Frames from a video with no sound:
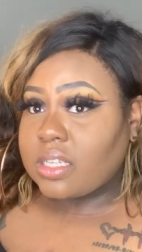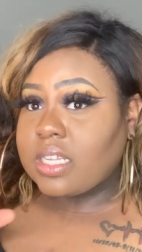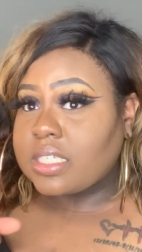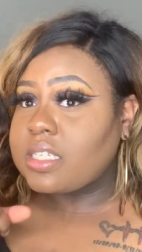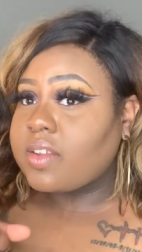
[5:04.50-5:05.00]
So
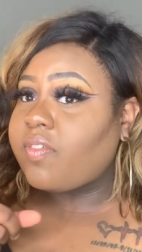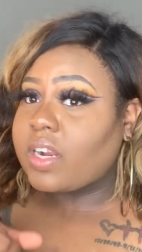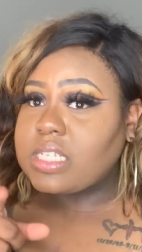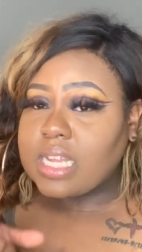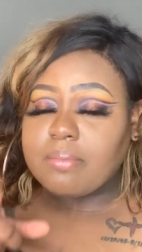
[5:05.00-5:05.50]
this is the
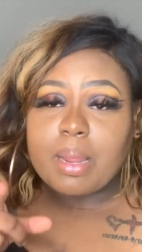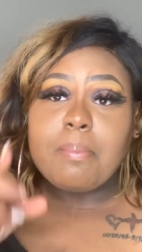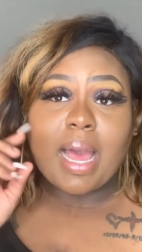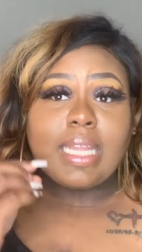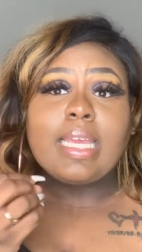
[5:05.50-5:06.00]
first time
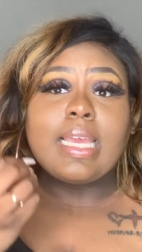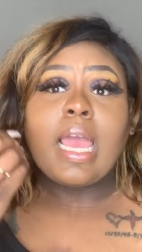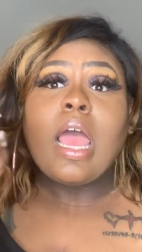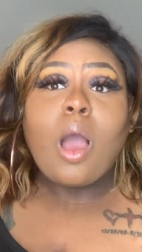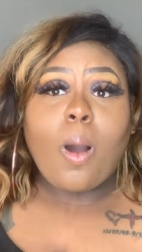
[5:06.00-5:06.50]
that Molly
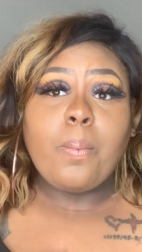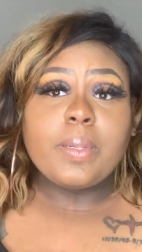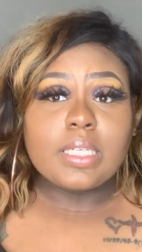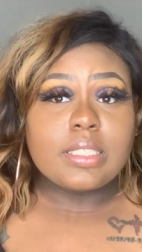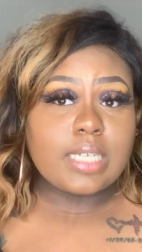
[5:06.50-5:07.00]

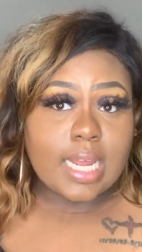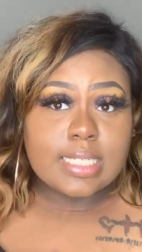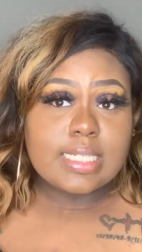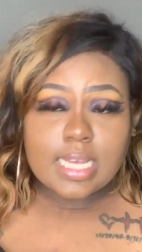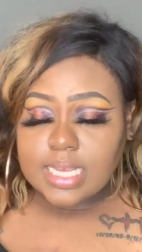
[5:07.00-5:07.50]
openly
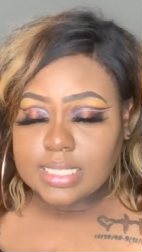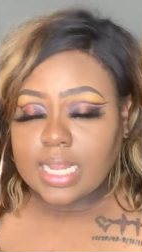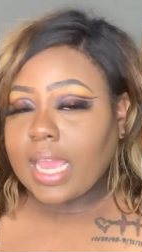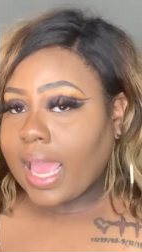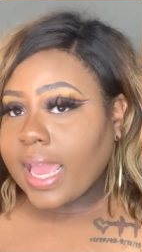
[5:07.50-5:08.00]
kind of says
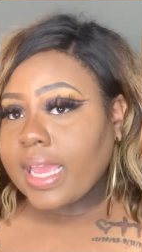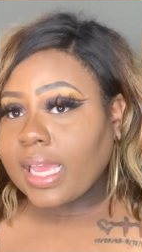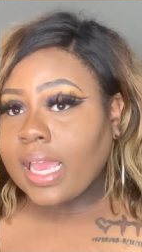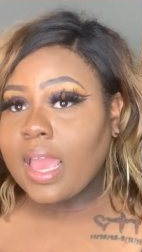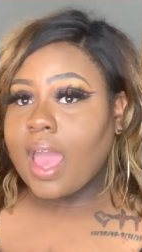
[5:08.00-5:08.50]
like,
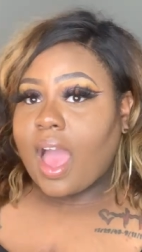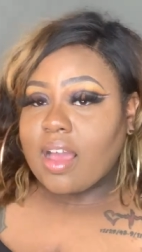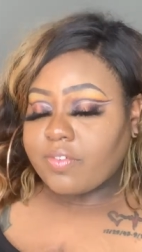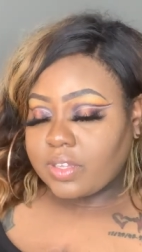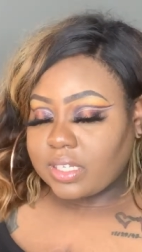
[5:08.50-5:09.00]
"Hey,
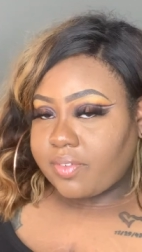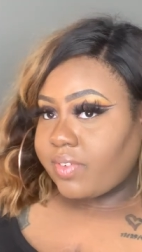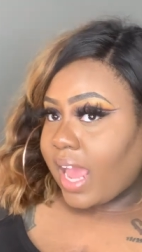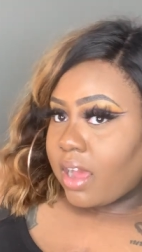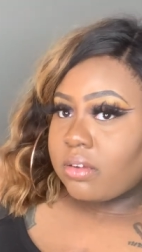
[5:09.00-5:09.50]
I feel
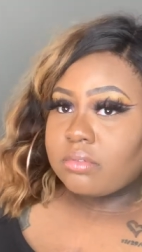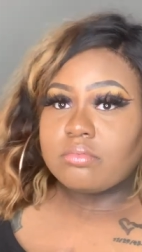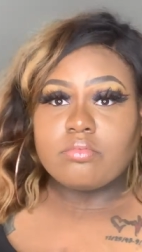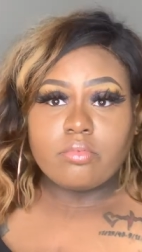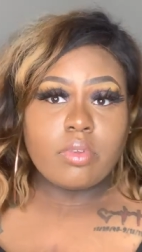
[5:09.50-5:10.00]
left out."
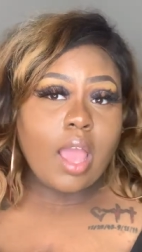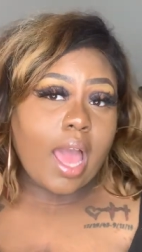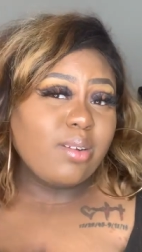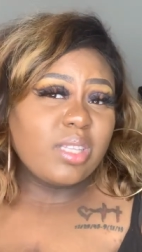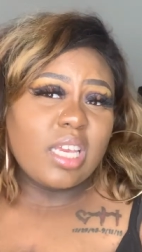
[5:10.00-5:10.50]

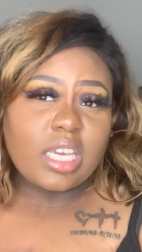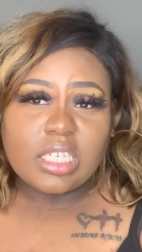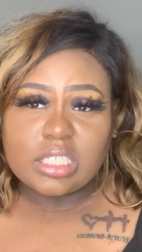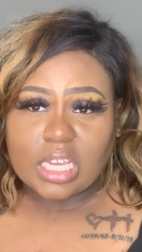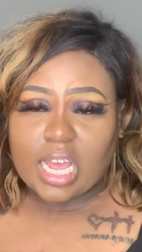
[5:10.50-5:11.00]
I don't think
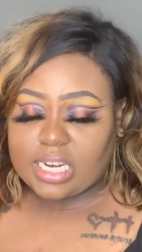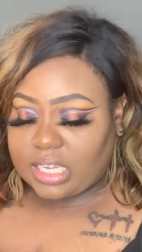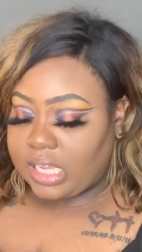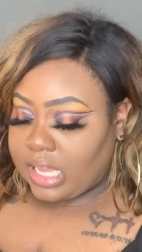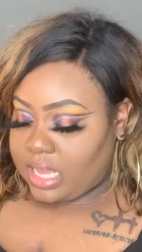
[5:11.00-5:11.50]
Issa kind
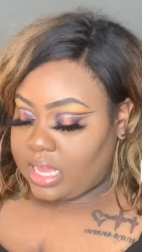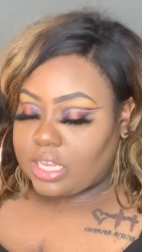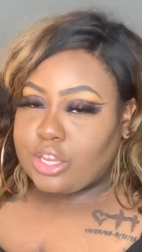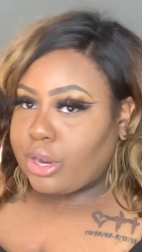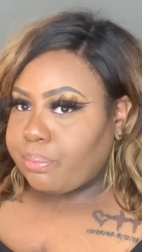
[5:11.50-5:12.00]
of
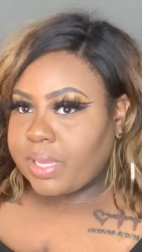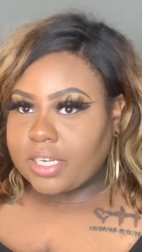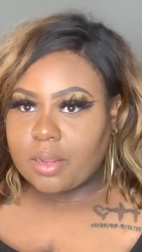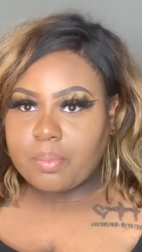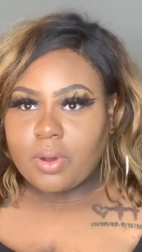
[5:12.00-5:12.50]
you know,
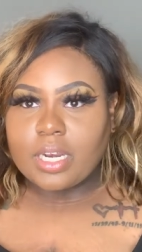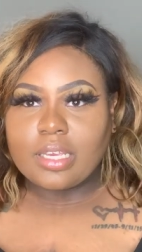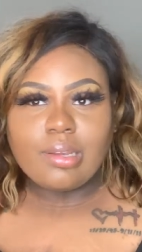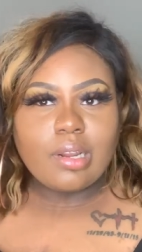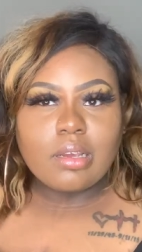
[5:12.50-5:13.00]
picked up on
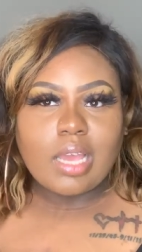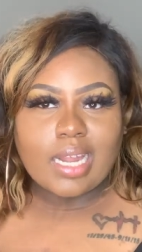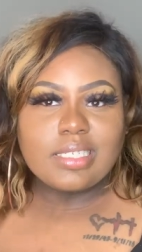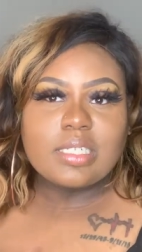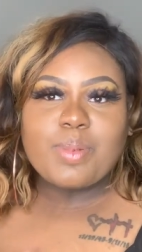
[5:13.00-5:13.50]
it, you know, you
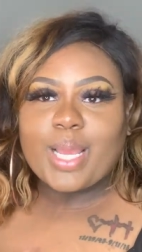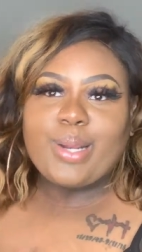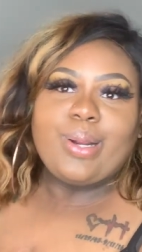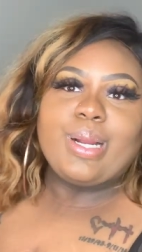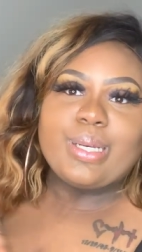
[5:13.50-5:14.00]
kind of just
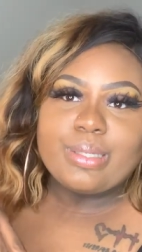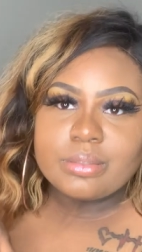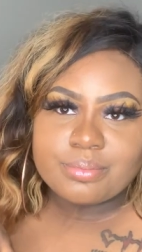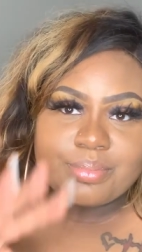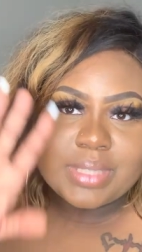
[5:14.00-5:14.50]
like, girl,